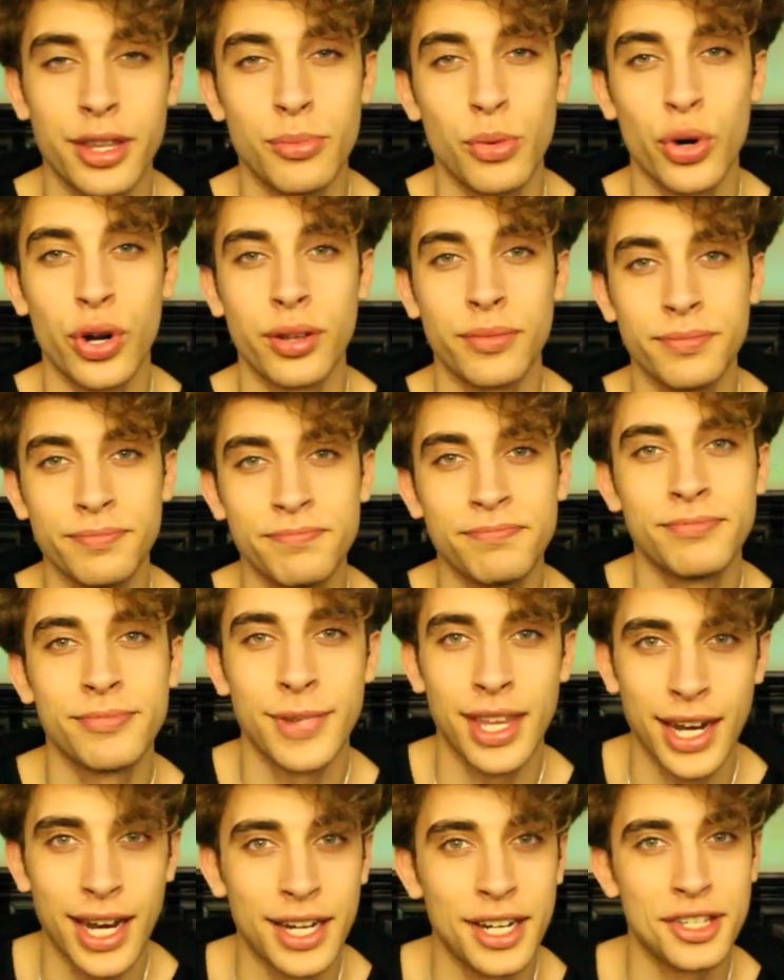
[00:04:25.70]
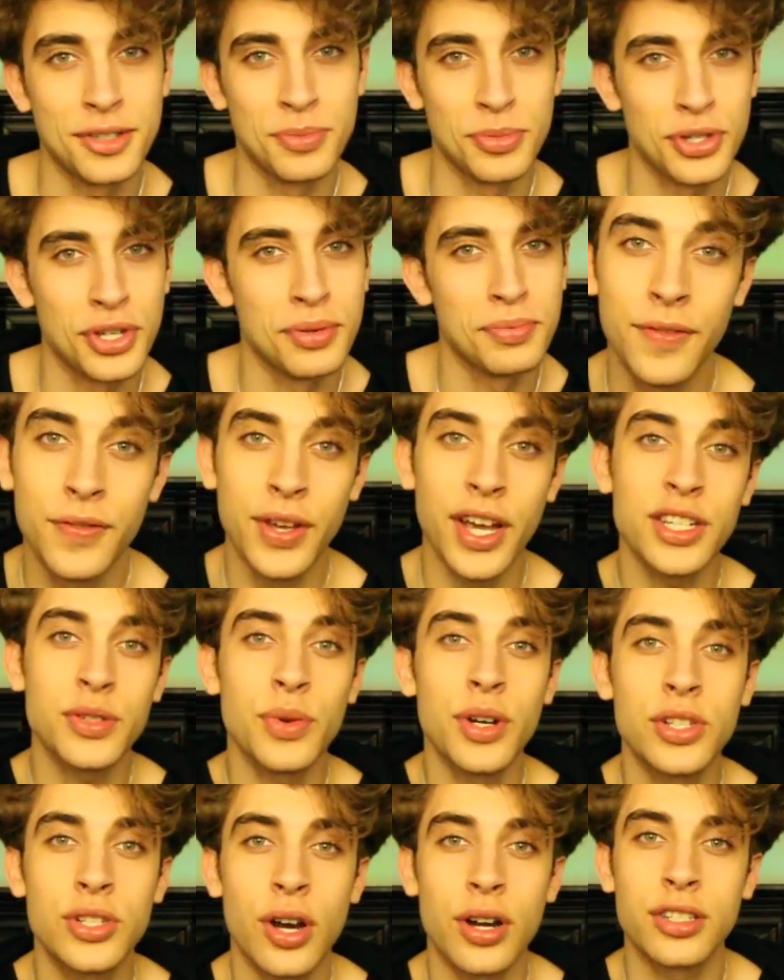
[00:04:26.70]
in the morning and I need some sleep. If you guys
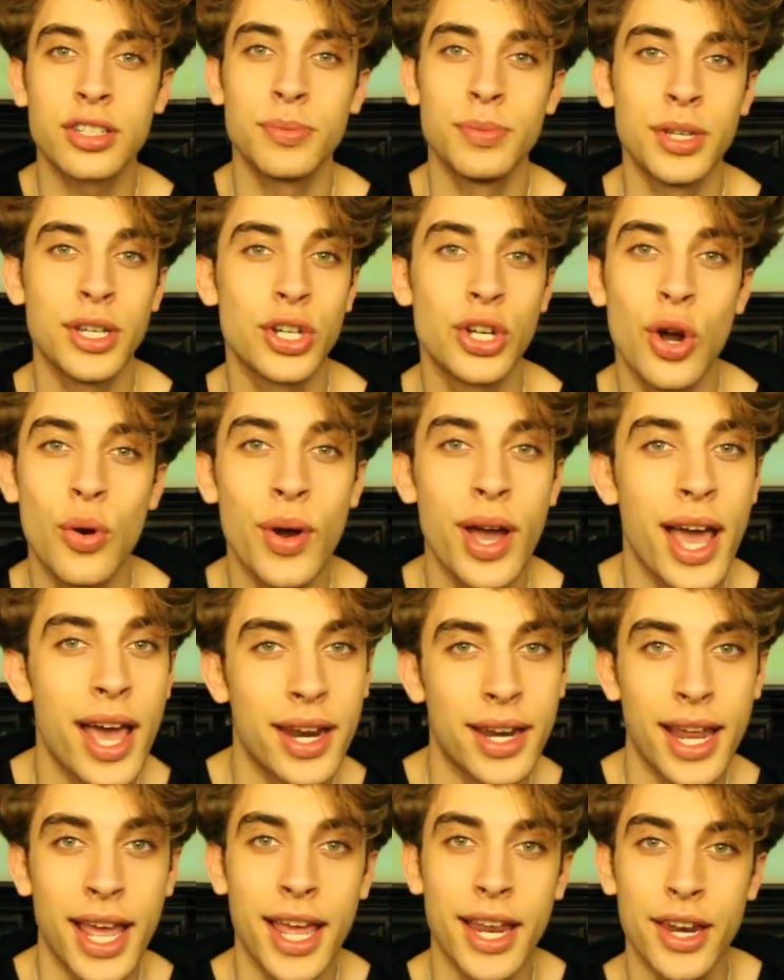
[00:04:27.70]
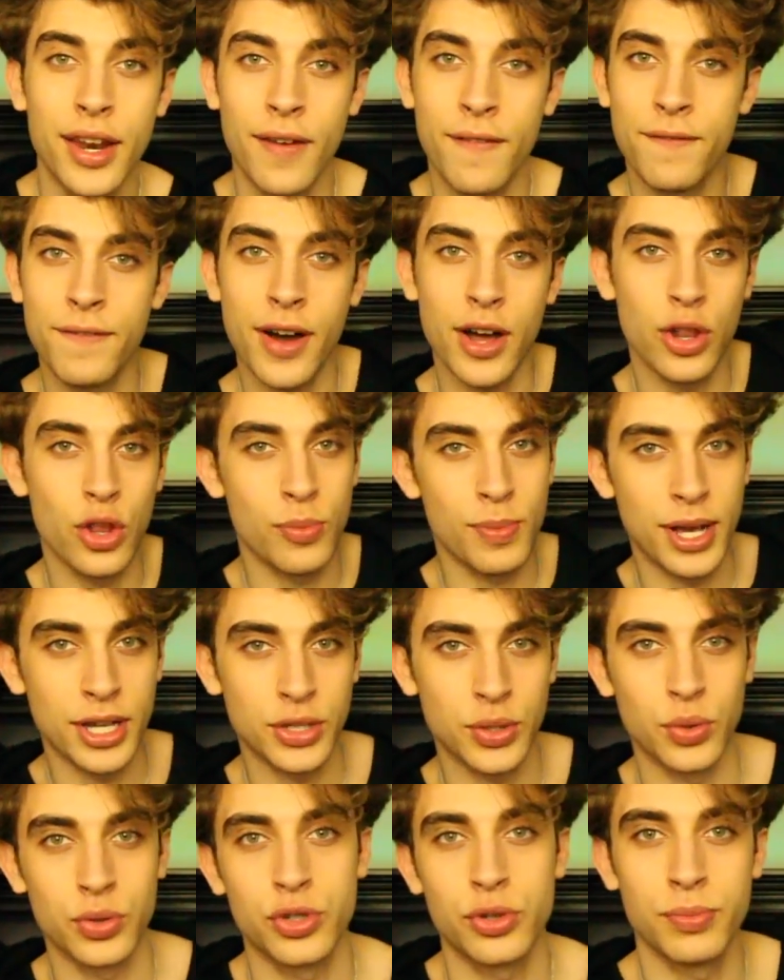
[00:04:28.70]
wanna to talk to me, go ahead and follow my
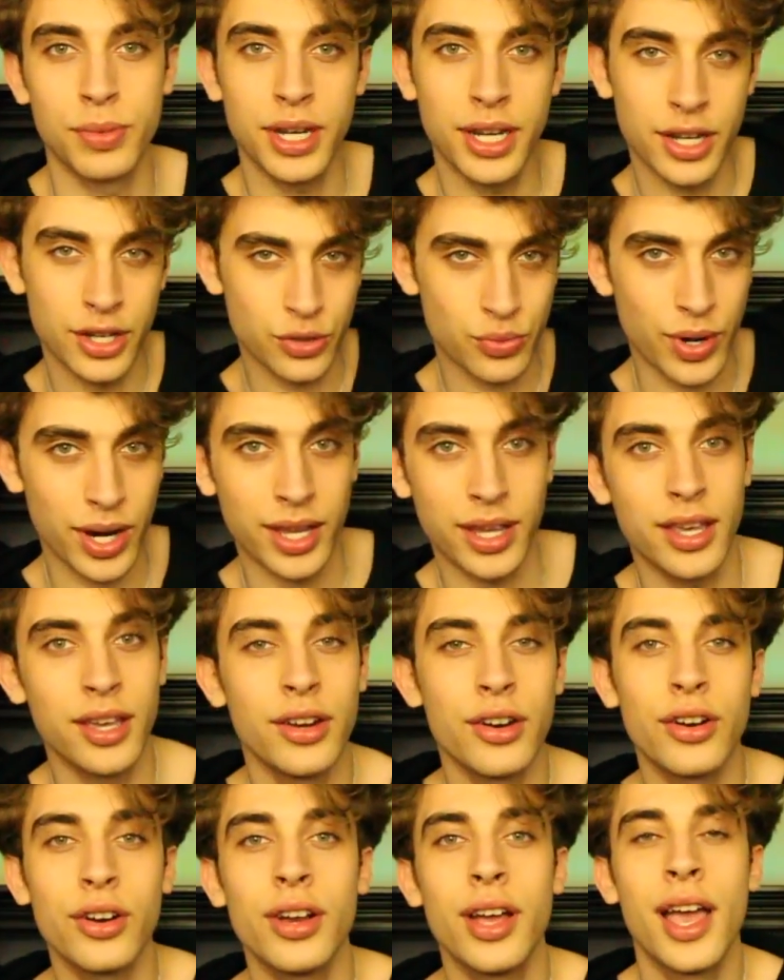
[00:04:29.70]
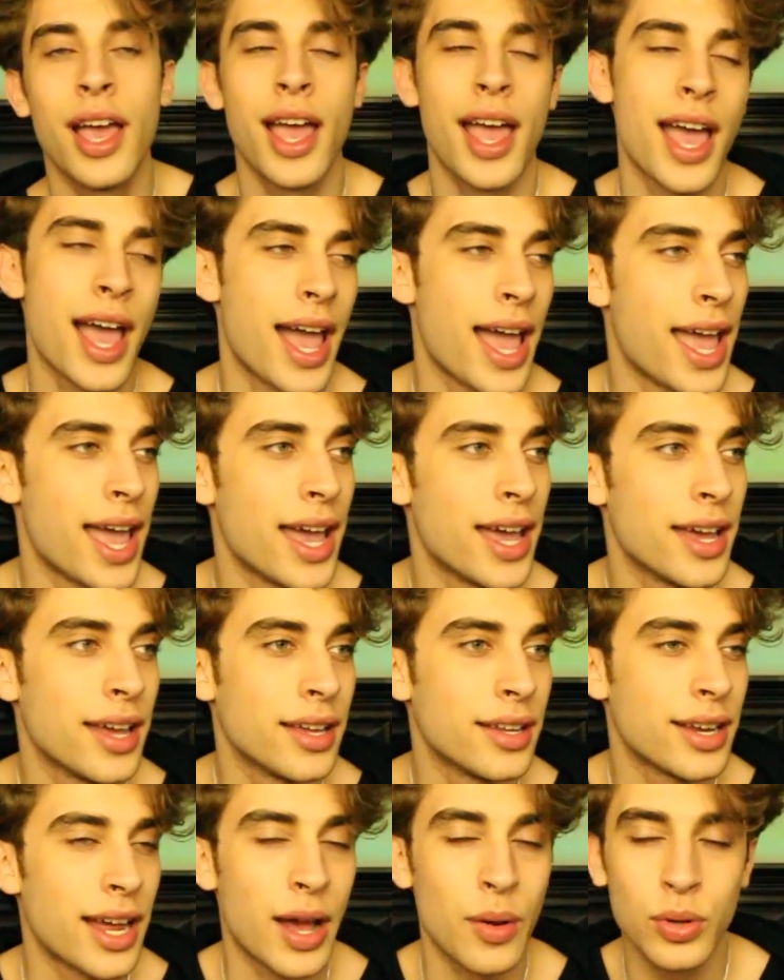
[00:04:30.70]
social medias right here
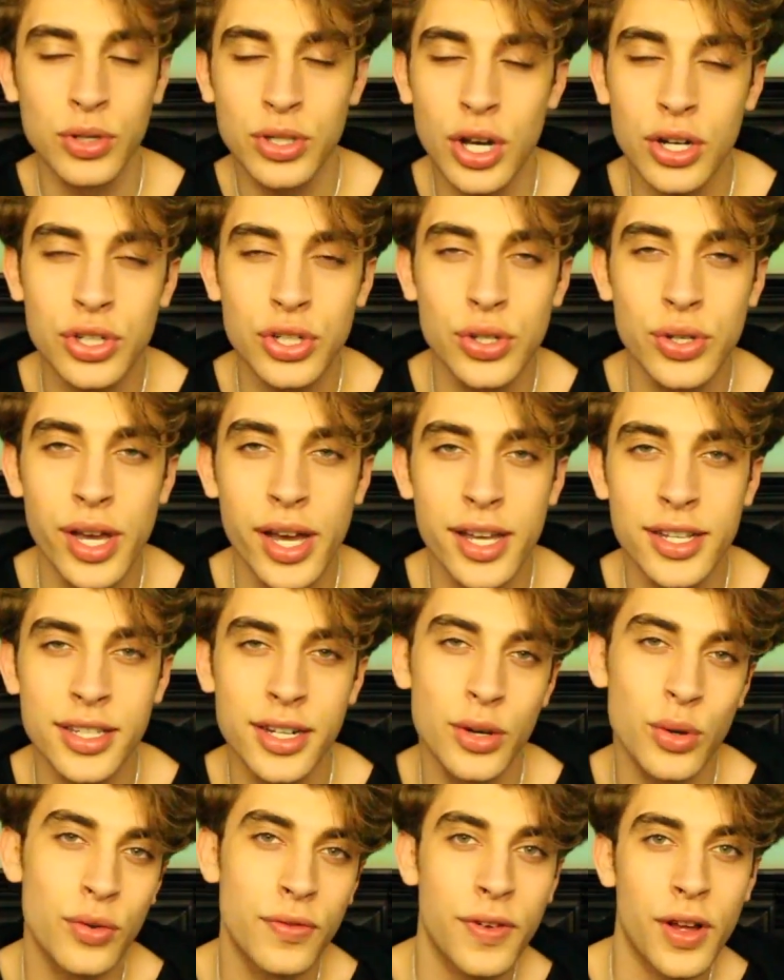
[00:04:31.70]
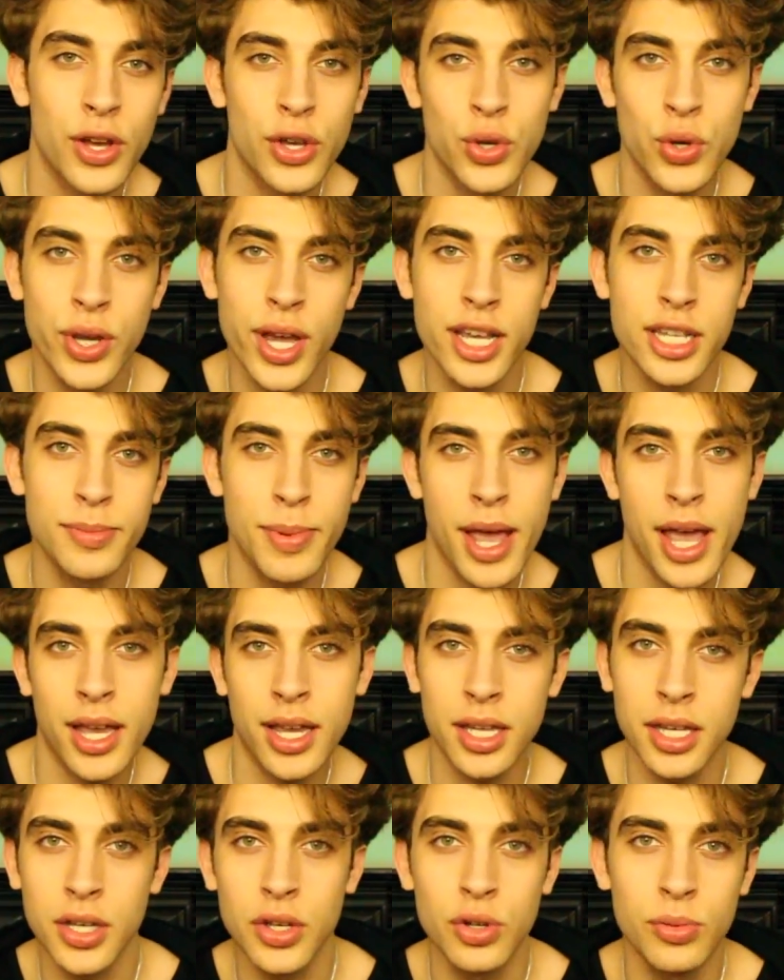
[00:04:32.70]
and I will talk to you guys and I'll follow you guys back
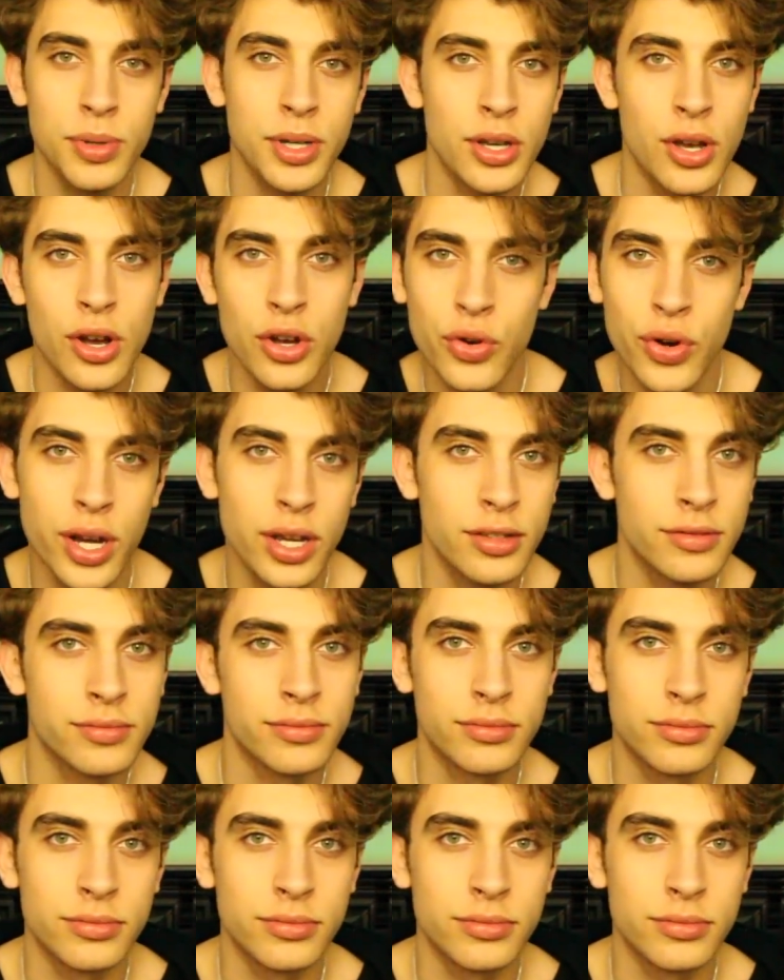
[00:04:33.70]
and it'll be all great.